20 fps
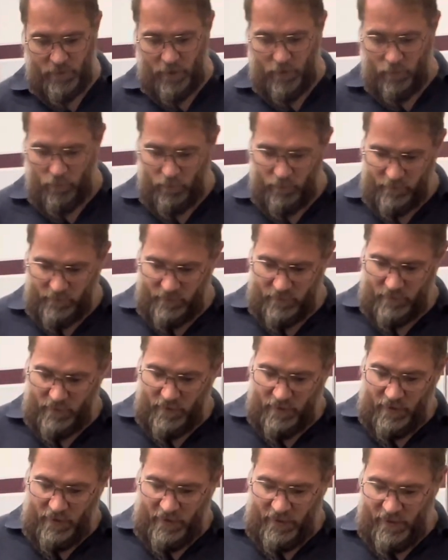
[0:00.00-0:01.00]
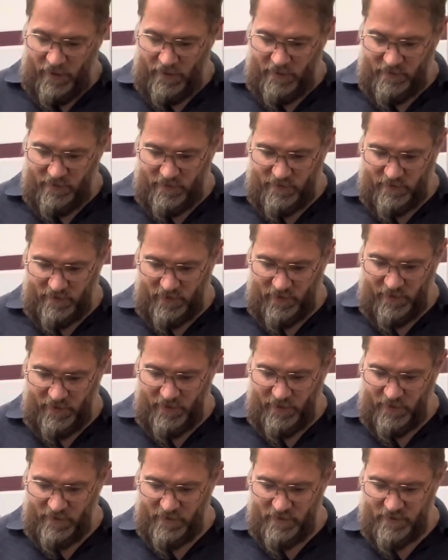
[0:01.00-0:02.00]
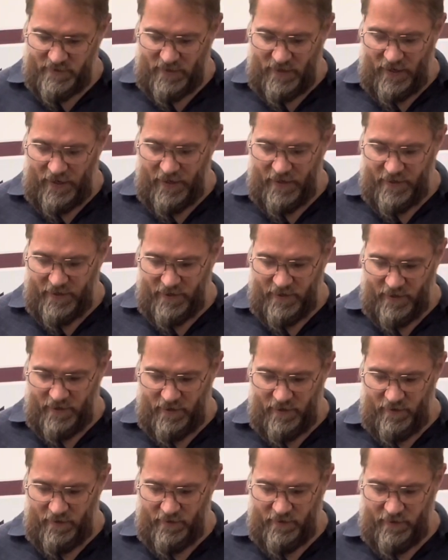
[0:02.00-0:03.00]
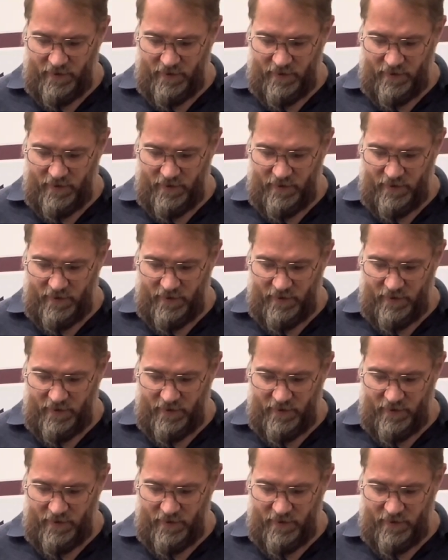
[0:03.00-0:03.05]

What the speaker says: We'll heat this on the inside here,